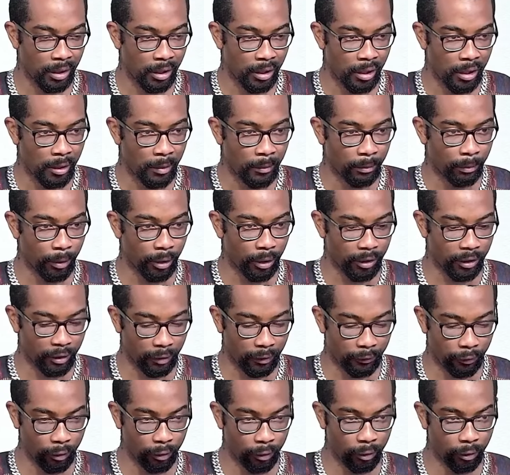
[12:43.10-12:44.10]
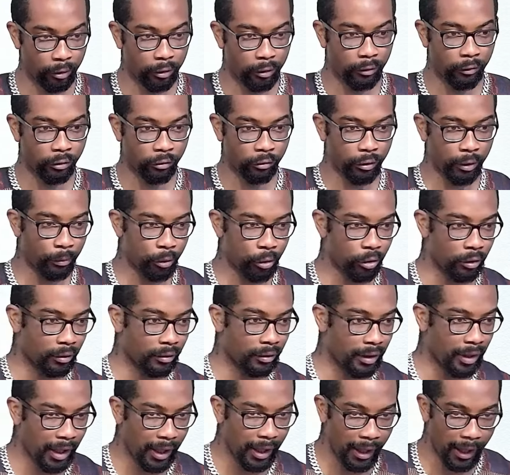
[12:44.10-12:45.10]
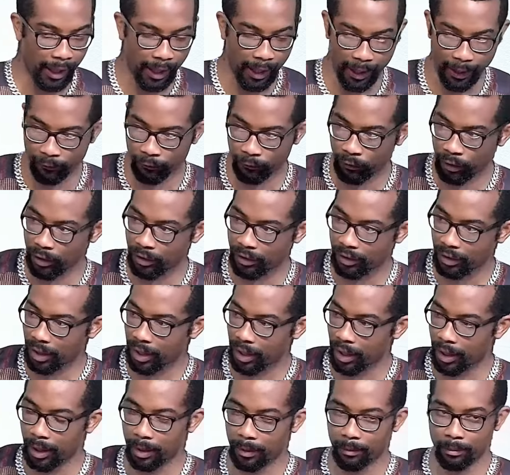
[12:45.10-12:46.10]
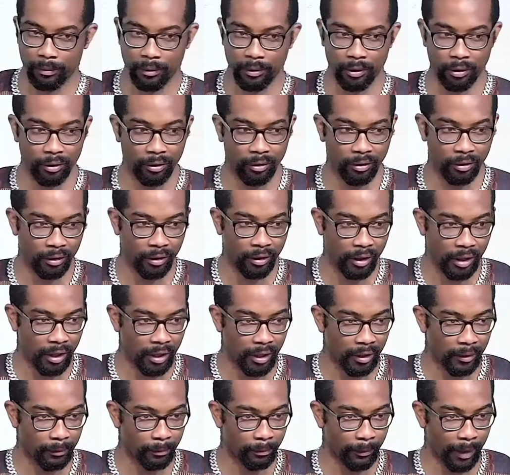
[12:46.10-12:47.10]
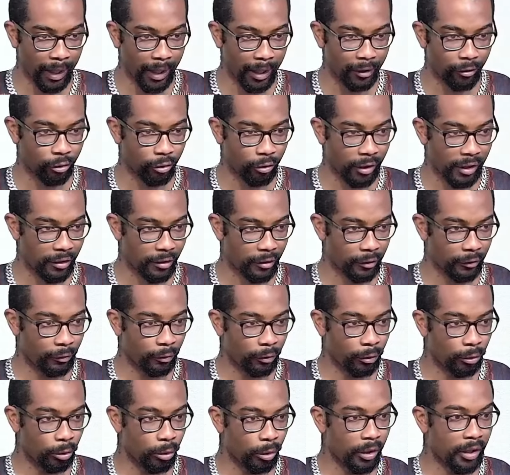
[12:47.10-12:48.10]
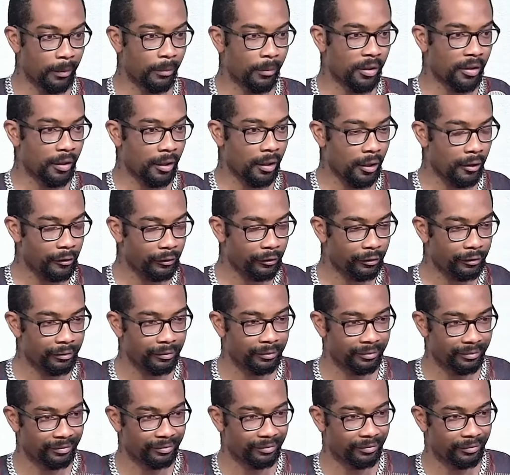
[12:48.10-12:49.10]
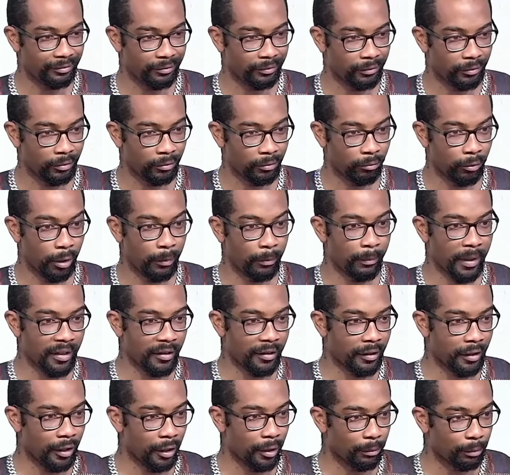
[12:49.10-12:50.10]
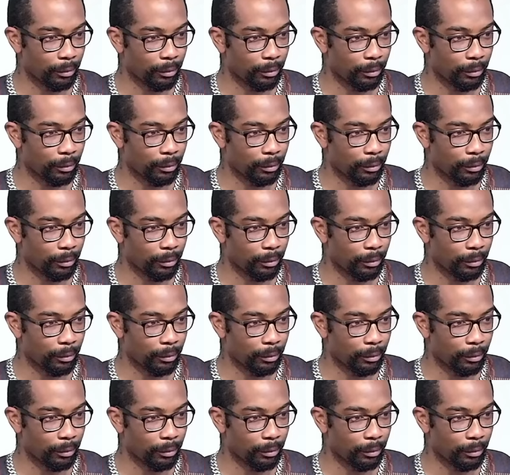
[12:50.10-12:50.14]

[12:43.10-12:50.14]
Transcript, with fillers: But if you look through scripture, every time man tries to do it himself, we messed up.